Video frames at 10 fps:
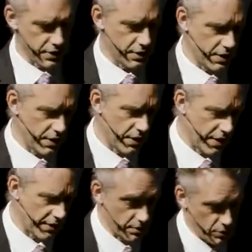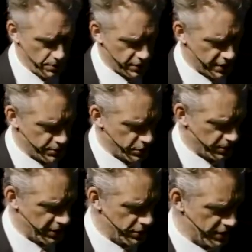And at the moment, that's
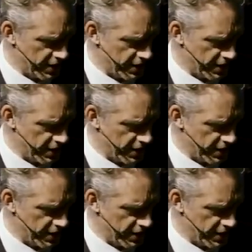probably good